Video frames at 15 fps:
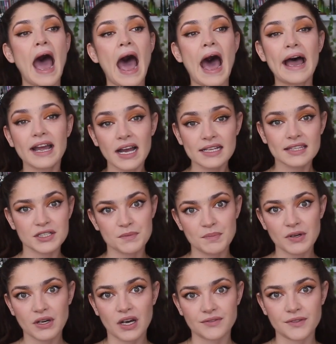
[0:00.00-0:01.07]
I got this
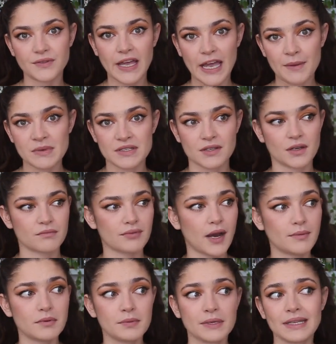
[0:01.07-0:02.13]
book off of Amazon
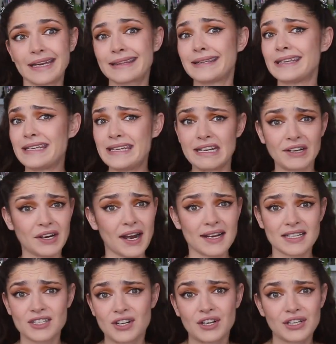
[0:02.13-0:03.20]
probably like the year I
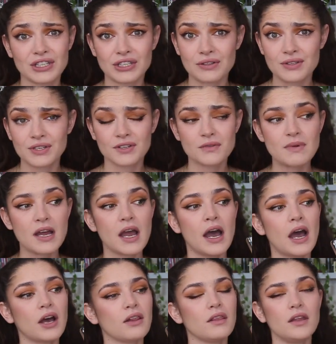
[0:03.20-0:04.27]
started YouTube
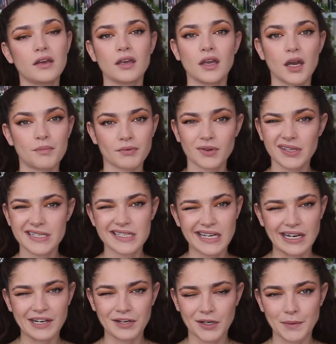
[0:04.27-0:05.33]
looking up really
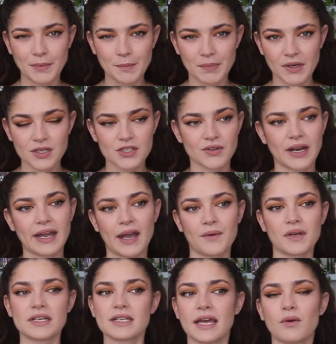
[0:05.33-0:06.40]
scary, creepy books, right? I
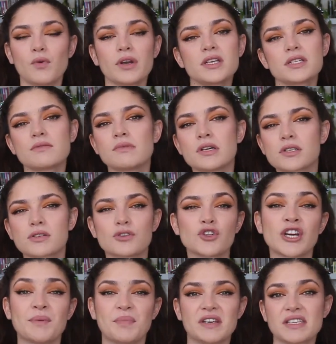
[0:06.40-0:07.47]
wanted to like, what is the most
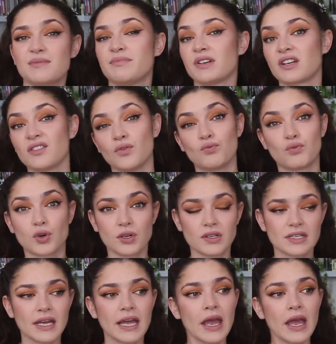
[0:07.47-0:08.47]
creepiest book in the world?